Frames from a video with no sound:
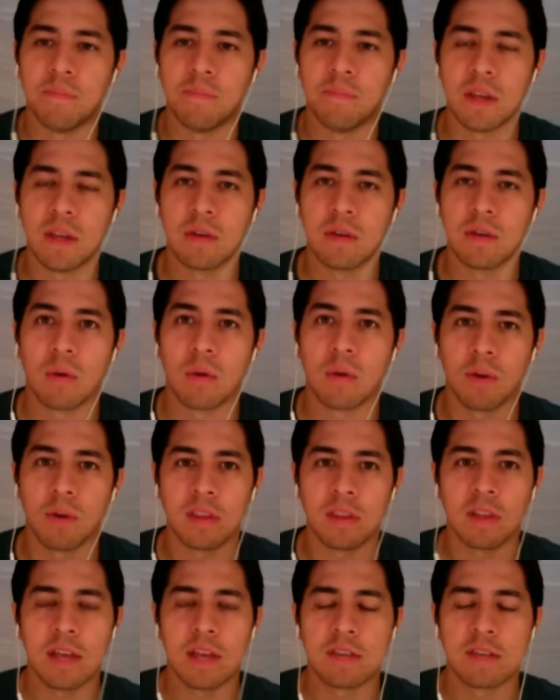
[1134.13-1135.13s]
incorporating
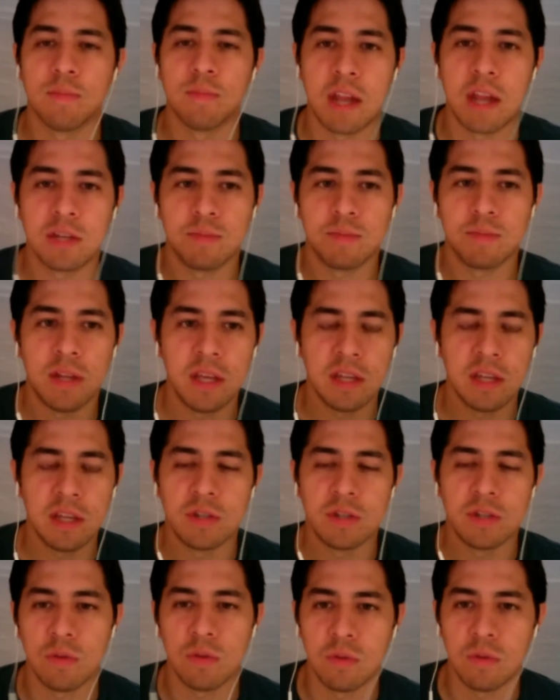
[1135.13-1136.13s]
the classroom management
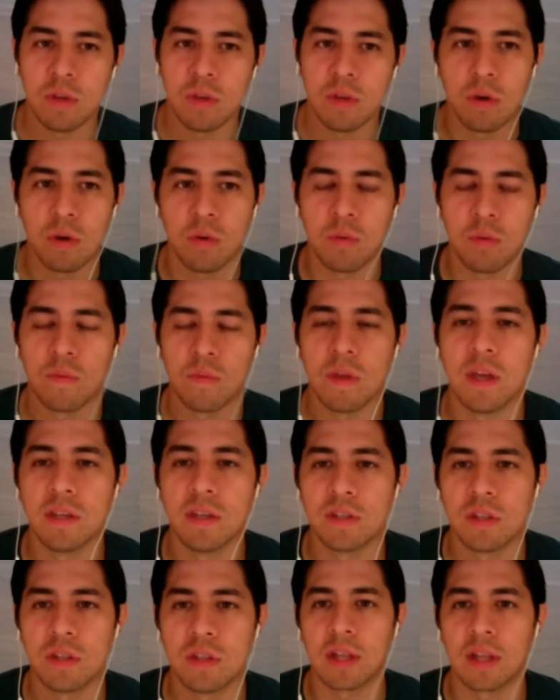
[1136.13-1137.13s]
into
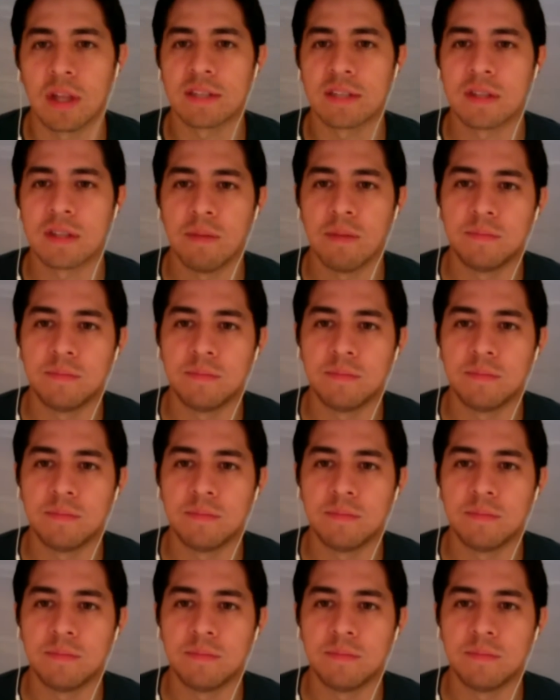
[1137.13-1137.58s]
the class time?